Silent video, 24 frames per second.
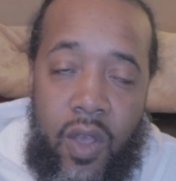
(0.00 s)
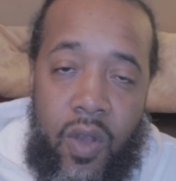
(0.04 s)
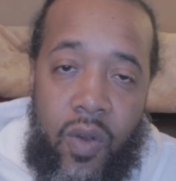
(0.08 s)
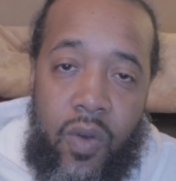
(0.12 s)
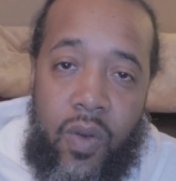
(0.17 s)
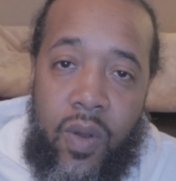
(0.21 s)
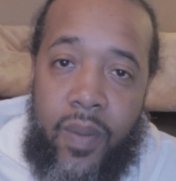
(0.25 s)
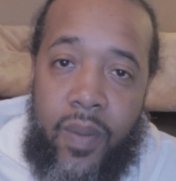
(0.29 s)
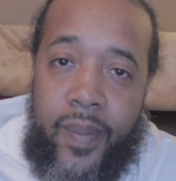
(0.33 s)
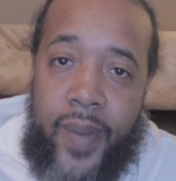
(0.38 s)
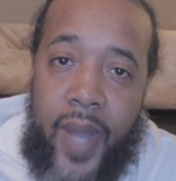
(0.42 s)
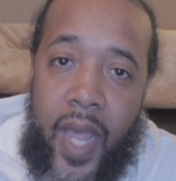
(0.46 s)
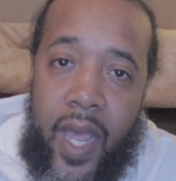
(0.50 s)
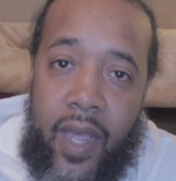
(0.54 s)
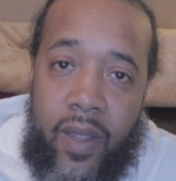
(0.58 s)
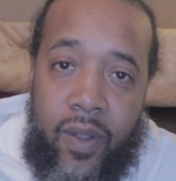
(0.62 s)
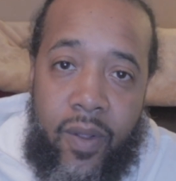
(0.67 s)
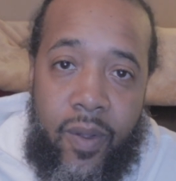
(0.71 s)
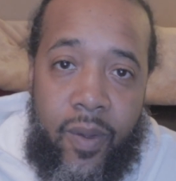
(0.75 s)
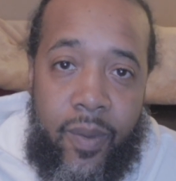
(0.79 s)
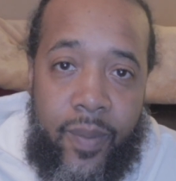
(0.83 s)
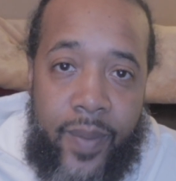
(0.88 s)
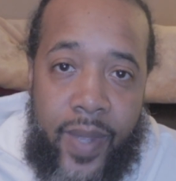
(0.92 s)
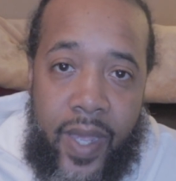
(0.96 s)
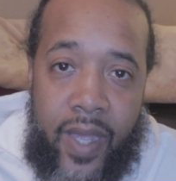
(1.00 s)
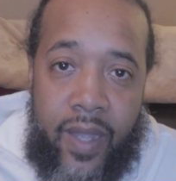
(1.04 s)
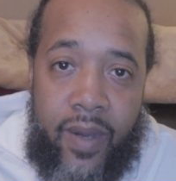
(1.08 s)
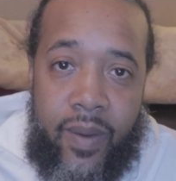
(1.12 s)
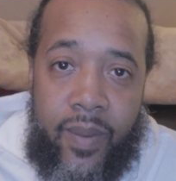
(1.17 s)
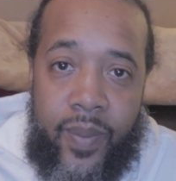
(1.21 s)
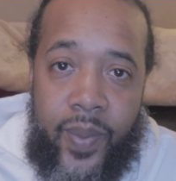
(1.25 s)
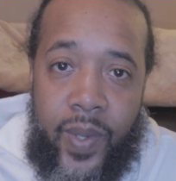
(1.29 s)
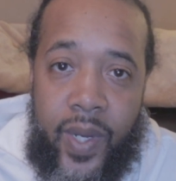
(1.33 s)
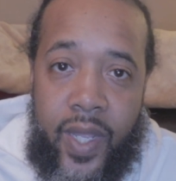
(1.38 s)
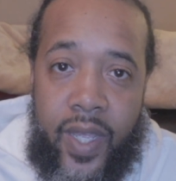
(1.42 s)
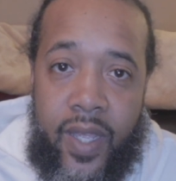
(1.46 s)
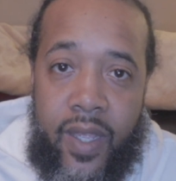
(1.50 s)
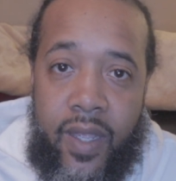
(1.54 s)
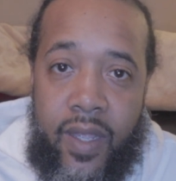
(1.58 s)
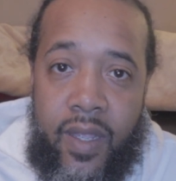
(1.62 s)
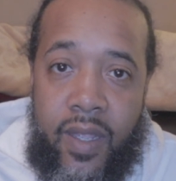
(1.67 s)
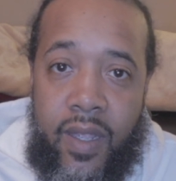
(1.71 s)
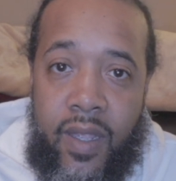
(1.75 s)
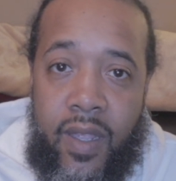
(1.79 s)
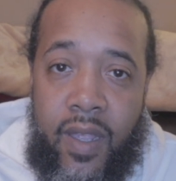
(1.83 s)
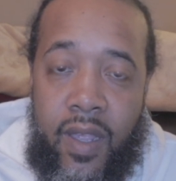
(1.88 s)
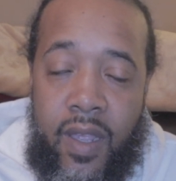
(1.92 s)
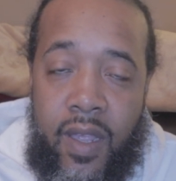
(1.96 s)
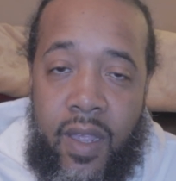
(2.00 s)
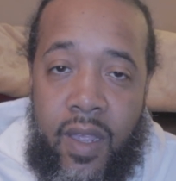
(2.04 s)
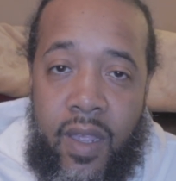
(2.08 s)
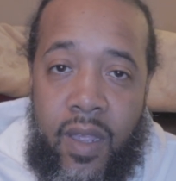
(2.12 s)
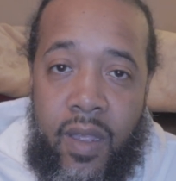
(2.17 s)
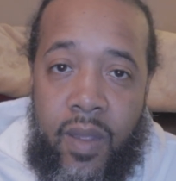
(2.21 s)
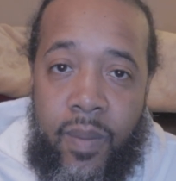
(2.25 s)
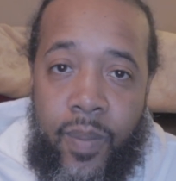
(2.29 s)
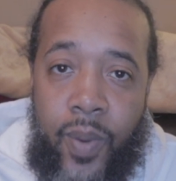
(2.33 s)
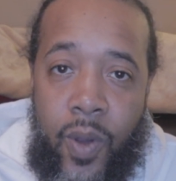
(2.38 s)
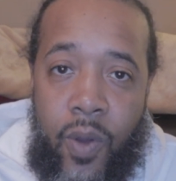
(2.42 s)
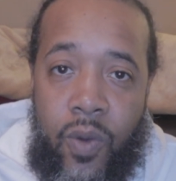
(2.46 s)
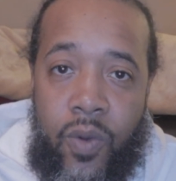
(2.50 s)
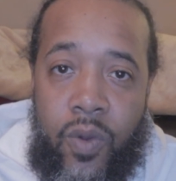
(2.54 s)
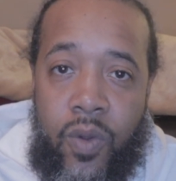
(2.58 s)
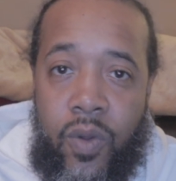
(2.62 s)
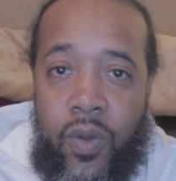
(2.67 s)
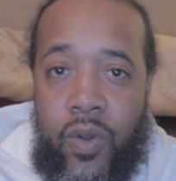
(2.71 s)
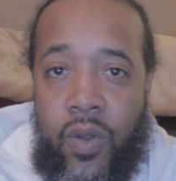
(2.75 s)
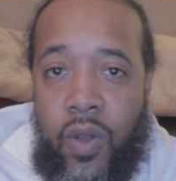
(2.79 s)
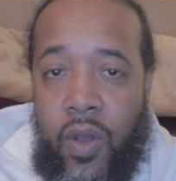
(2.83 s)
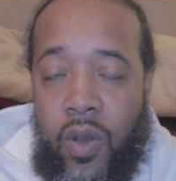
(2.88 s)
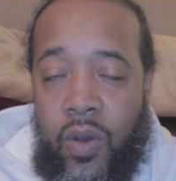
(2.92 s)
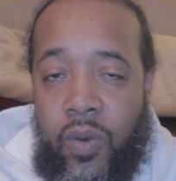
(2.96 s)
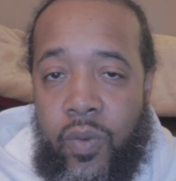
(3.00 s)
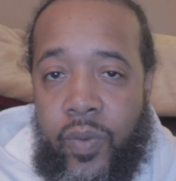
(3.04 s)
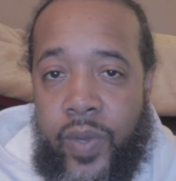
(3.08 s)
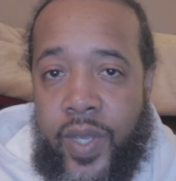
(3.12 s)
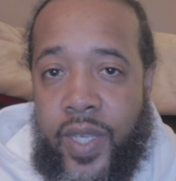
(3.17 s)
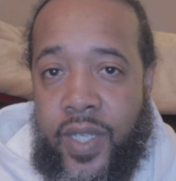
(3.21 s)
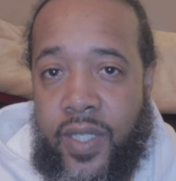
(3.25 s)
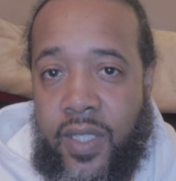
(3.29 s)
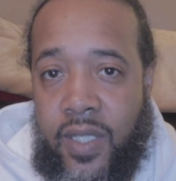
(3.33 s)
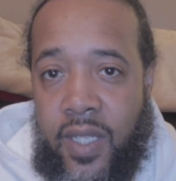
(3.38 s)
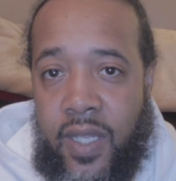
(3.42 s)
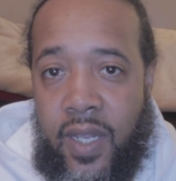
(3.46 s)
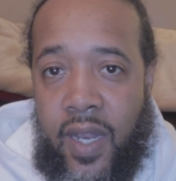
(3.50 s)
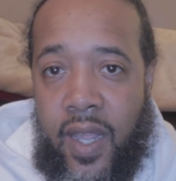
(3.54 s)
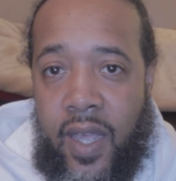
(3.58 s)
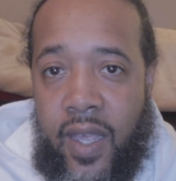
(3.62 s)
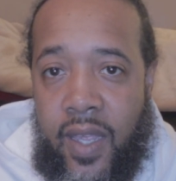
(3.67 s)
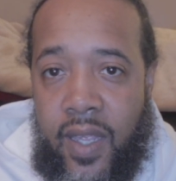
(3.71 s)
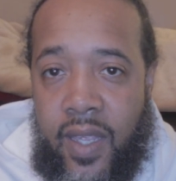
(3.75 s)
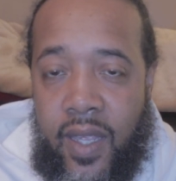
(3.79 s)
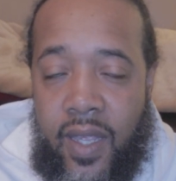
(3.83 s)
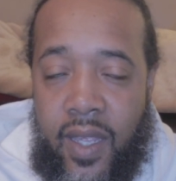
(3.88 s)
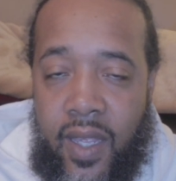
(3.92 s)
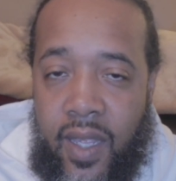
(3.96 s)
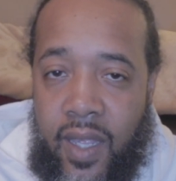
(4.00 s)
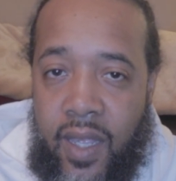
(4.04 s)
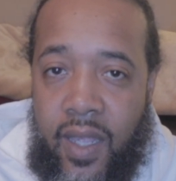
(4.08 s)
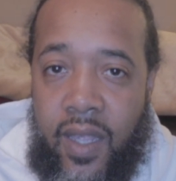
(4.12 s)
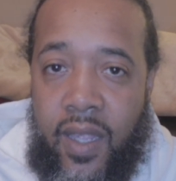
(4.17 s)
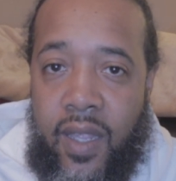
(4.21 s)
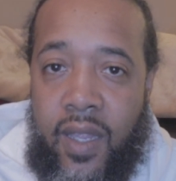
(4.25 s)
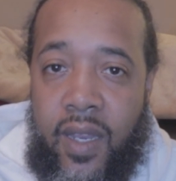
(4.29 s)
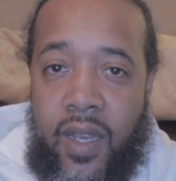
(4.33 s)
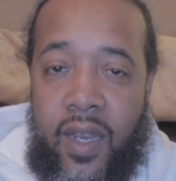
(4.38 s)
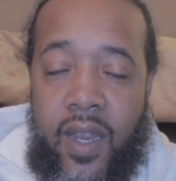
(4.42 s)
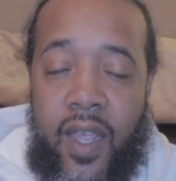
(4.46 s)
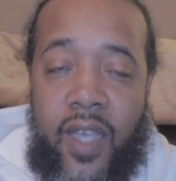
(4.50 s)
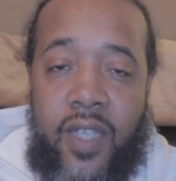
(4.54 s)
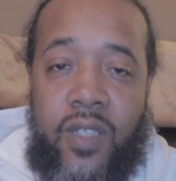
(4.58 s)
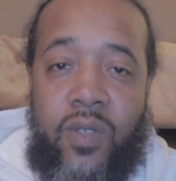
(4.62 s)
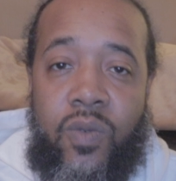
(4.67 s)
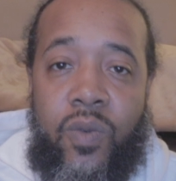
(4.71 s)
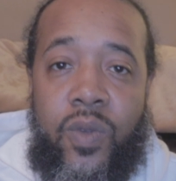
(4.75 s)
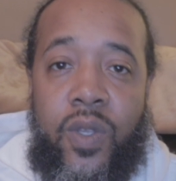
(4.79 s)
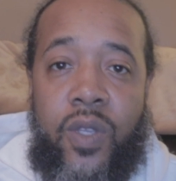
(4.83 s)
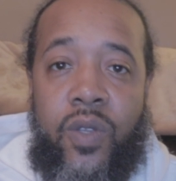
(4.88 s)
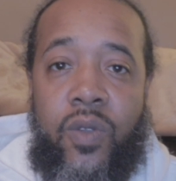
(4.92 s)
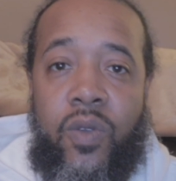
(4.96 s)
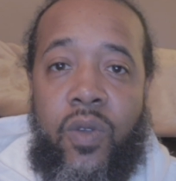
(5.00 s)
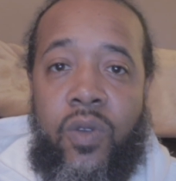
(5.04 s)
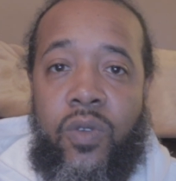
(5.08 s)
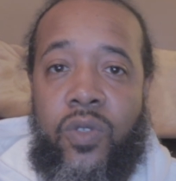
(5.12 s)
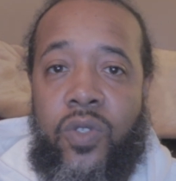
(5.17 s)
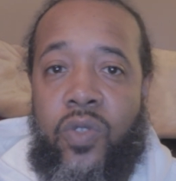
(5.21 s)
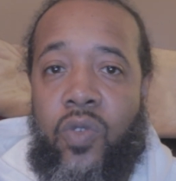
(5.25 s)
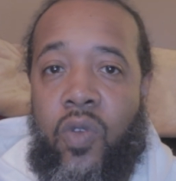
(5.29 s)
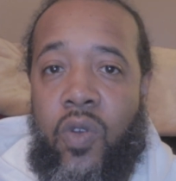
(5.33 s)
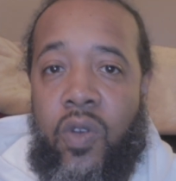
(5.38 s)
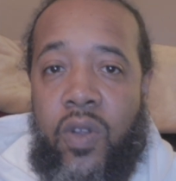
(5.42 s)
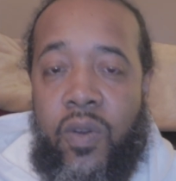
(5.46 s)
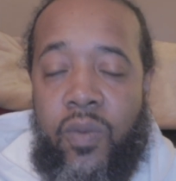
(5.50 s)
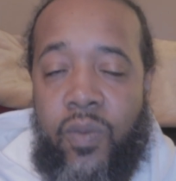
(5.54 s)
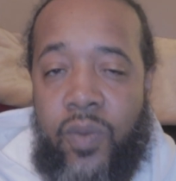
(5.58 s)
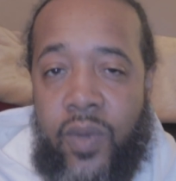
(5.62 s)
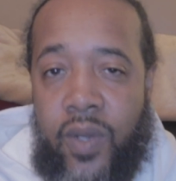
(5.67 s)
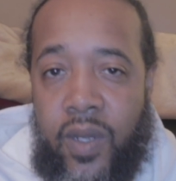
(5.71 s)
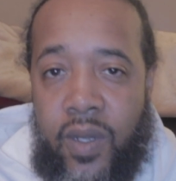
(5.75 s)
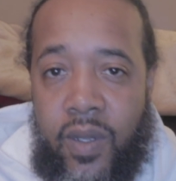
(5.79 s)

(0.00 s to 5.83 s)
or I'm not gonna be able to play poker on Wednesday night, and that's when you're gonna start,